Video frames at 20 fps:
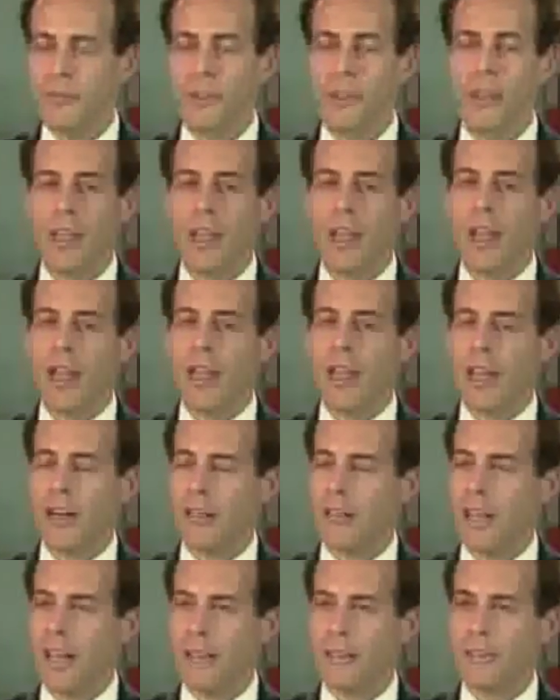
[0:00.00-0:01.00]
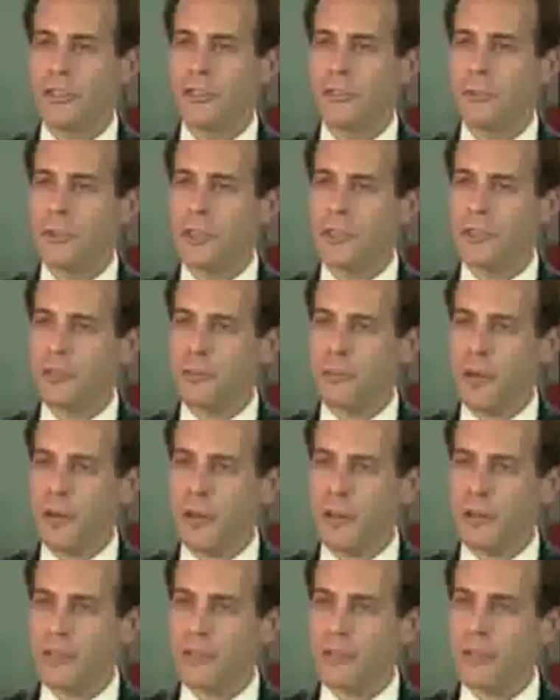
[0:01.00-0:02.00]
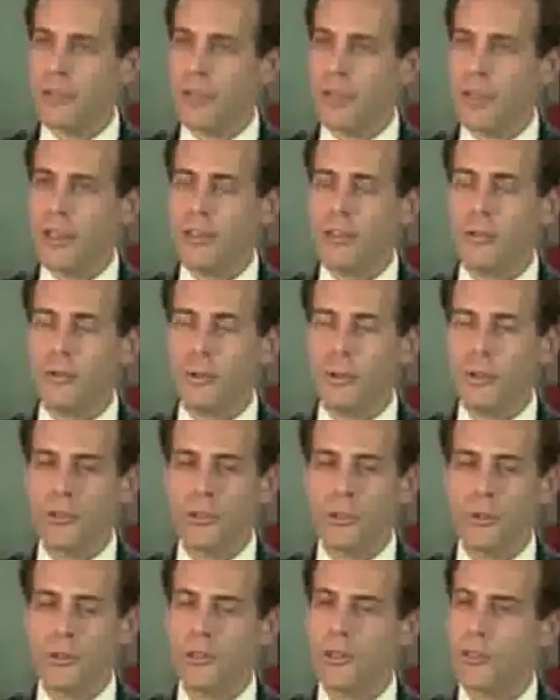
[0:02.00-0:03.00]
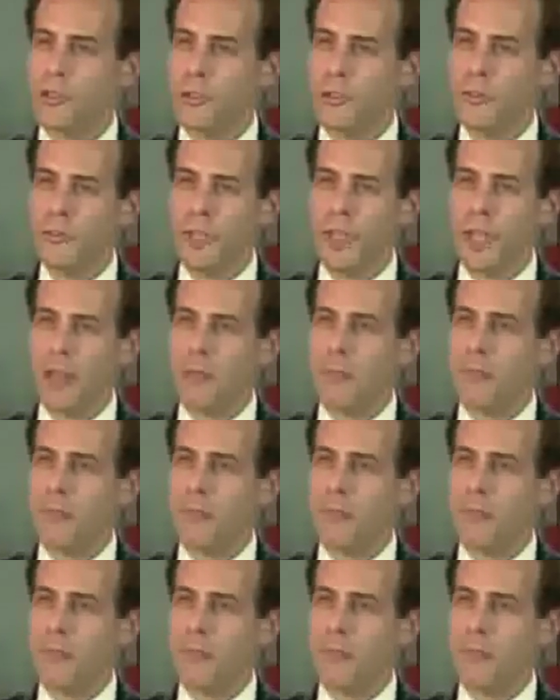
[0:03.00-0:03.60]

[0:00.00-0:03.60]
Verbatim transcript: He had a lot of street smarts. He was also extremely